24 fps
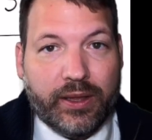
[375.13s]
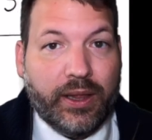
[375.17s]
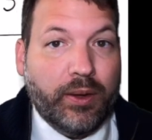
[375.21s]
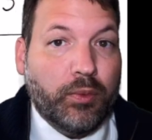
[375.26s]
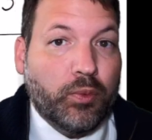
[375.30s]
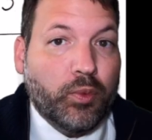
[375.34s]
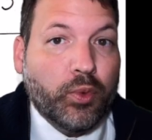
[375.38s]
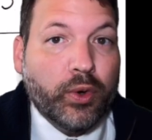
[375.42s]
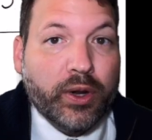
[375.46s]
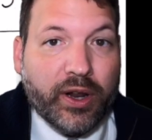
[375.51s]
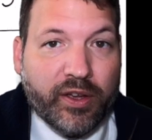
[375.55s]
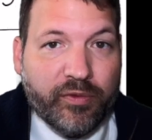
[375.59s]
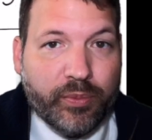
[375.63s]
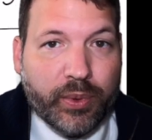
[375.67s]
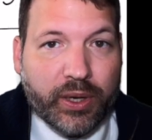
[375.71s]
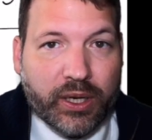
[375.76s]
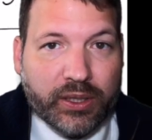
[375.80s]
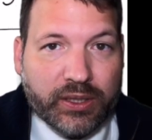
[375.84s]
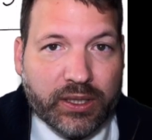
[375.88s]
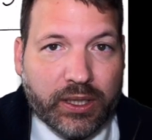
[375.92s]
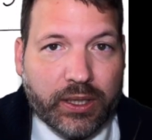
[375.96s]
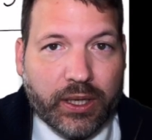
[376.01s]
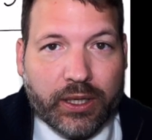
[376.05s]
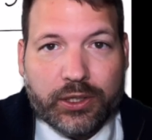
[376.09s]
that would have been a
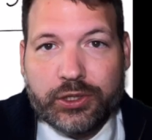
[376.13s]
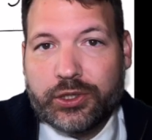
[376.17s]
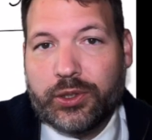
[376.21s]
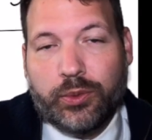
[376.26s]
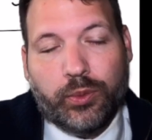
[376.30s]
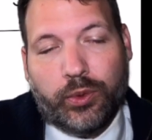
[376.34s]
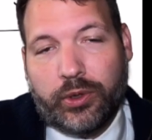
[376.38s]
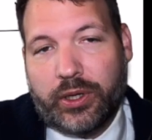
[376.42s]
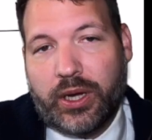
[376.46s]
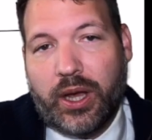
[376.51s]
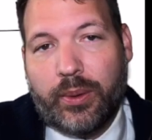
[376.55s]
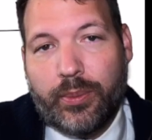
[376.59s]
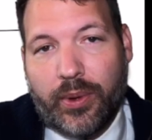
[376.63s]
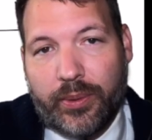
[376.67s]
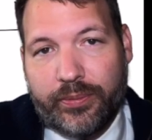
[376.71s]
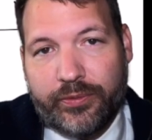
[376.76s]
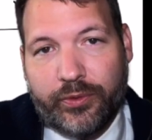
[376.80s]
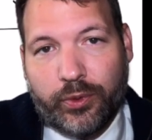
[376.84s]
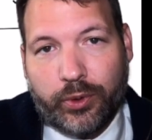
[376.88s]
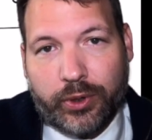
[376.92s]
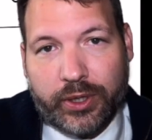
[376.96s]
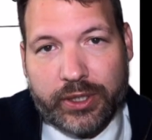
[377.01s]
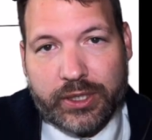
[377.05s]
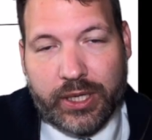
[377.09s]
deduction will come up
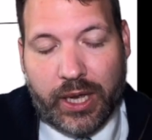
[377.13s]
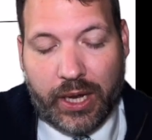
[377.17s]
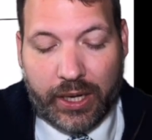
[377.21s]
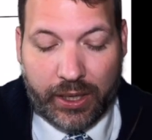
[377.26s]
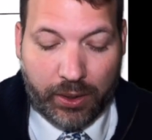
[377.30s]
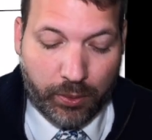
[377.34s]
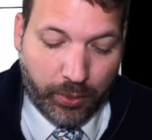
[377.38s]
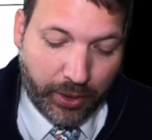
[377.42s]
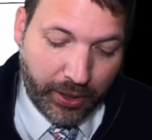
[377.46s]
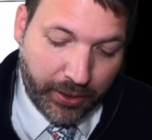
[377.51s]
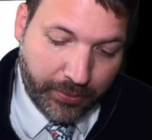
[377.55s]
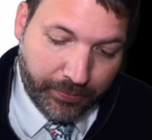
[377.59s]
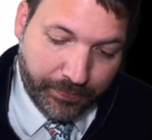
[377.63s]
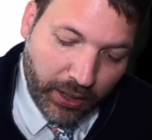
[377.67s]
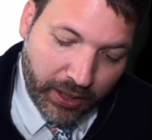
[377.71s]
for us anyway.